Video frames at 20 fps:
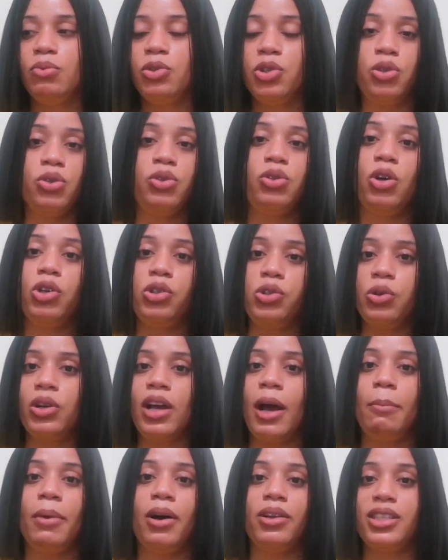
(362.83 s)
should not joke
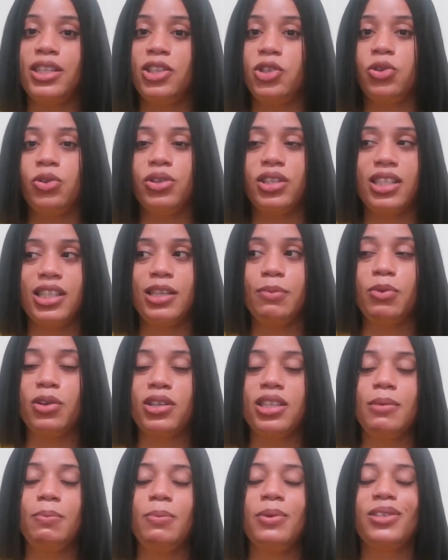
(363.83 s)
about is your sleep. Your
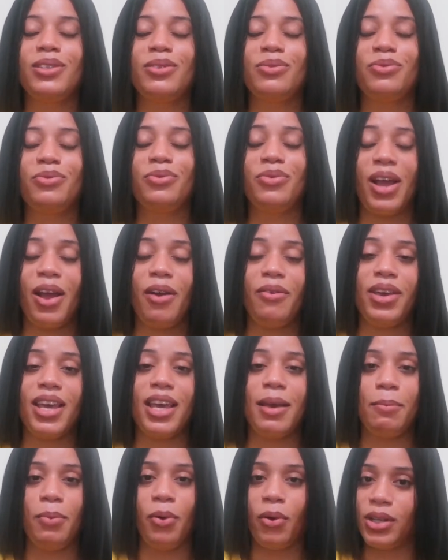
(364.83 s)
sleep is very
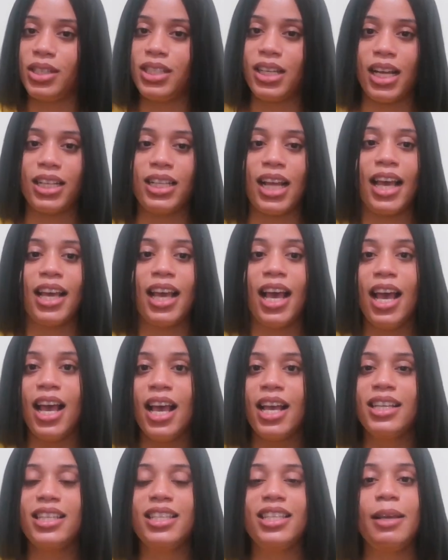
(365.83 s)
important. Like,
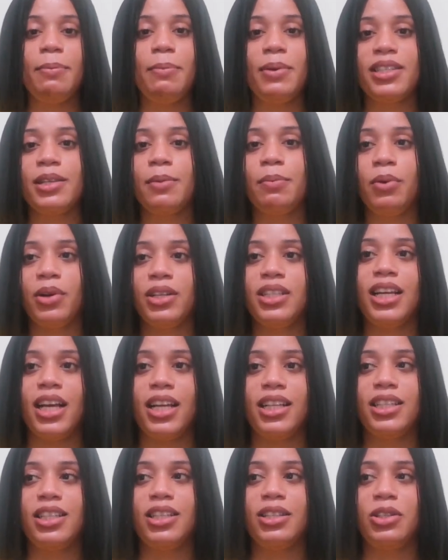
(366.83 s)
sleep is
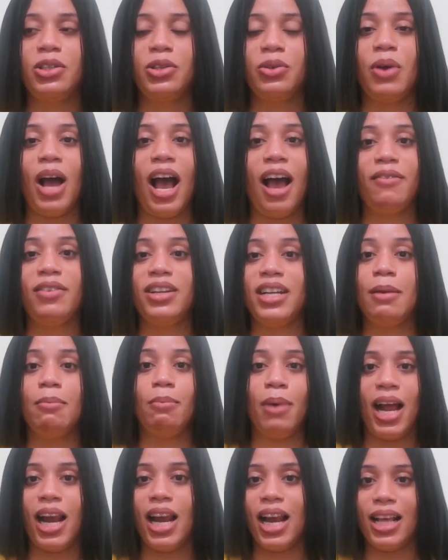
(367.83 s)
important to having a
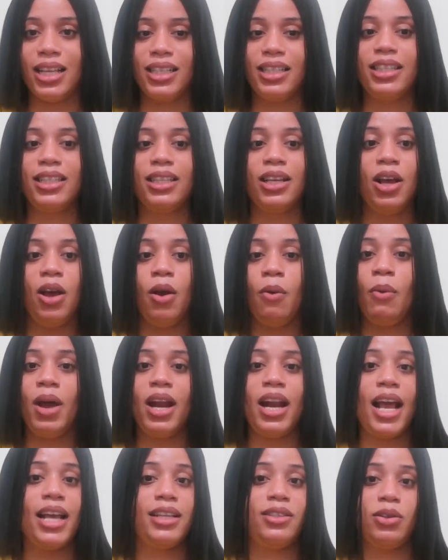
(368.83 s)
balance,
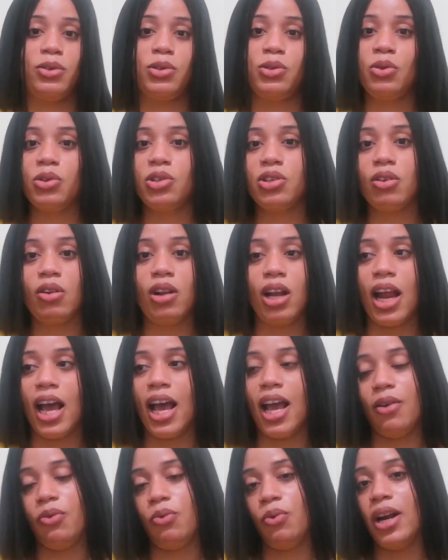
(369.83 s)
whether it's your social
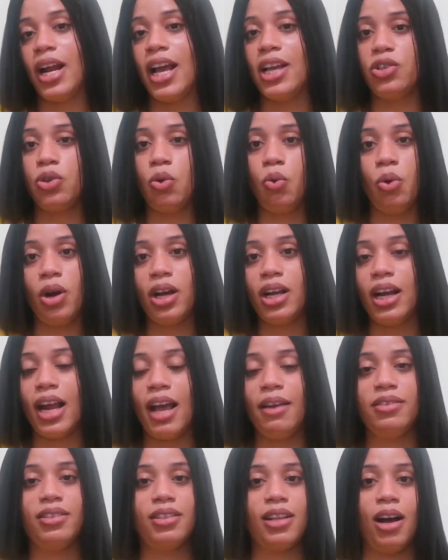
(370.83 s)
life, whether it's your work
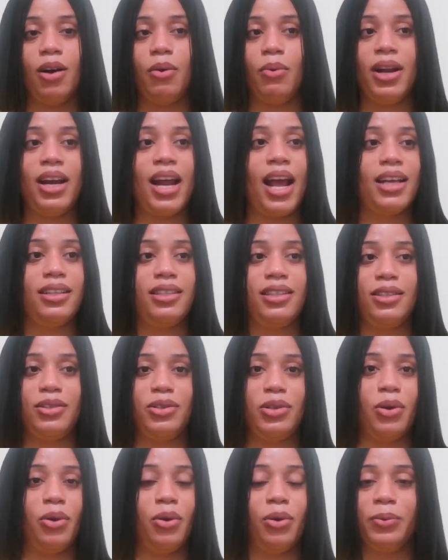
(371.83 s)
lifestyle, whether it
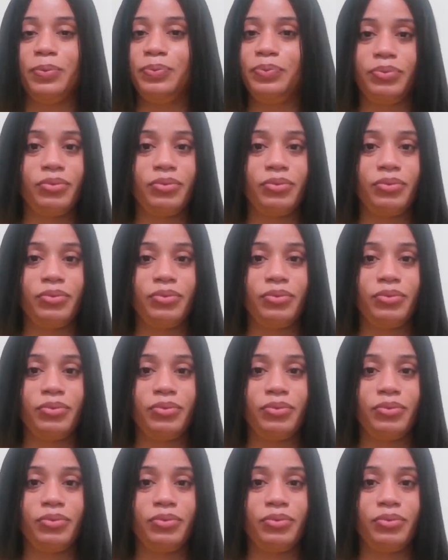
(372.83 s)
is your